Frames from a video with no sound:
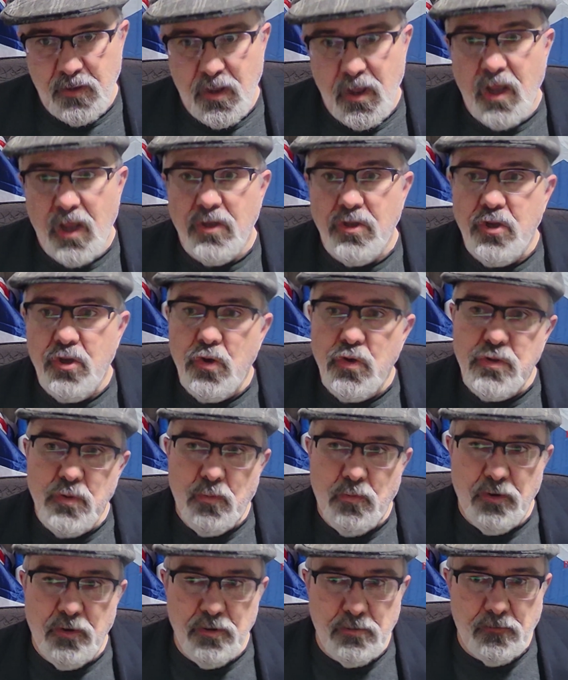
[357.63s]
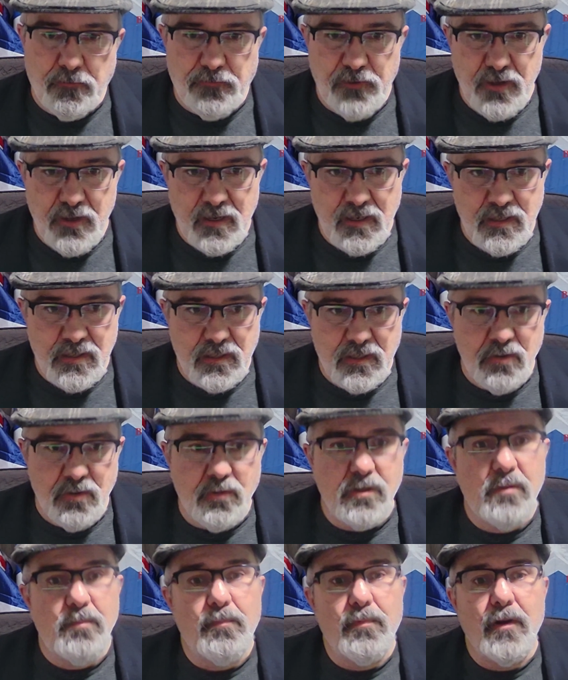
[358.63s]
Use your critical thinking skills,
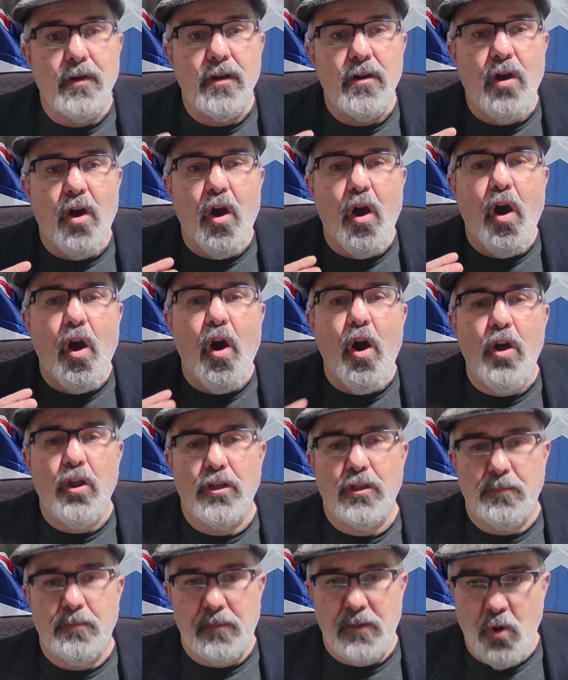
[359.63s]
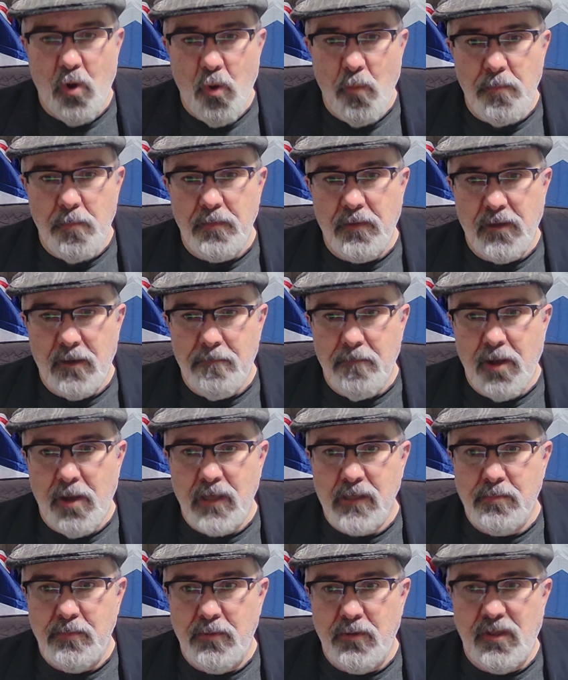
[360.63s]
but also be open to the
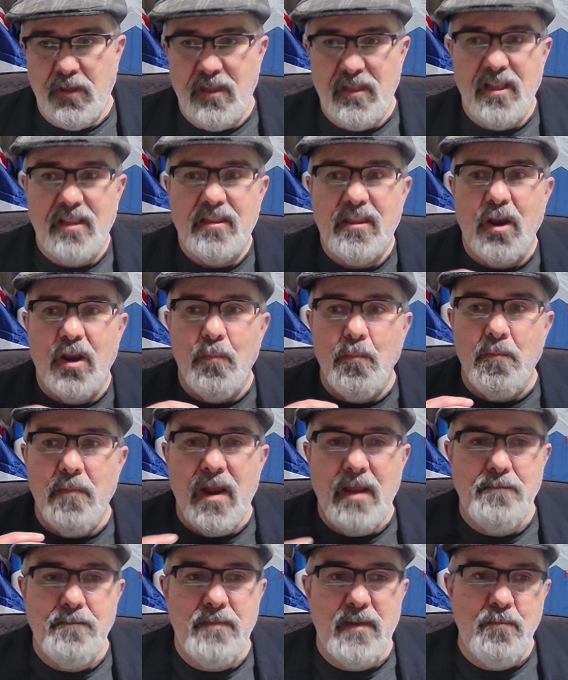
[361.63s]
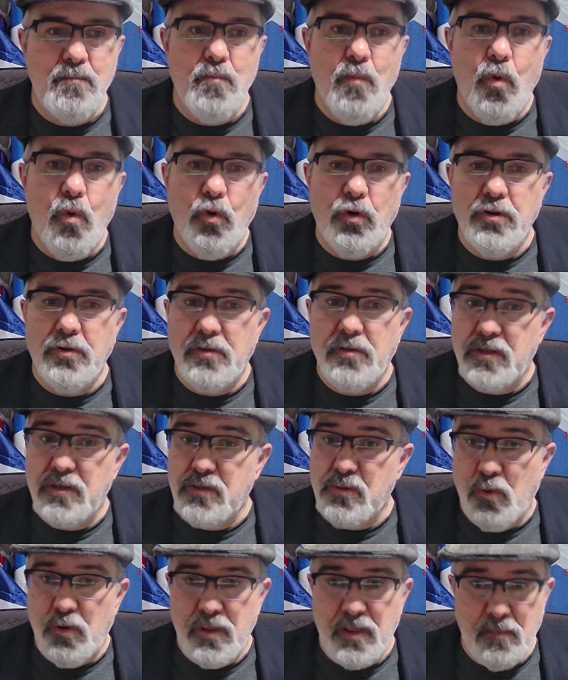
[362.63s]
possibility that there might be more to the
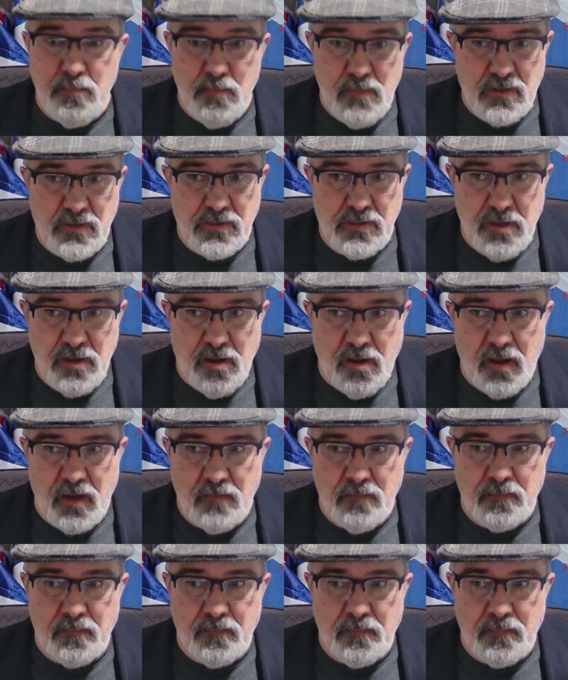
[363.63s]
story than meets the eye.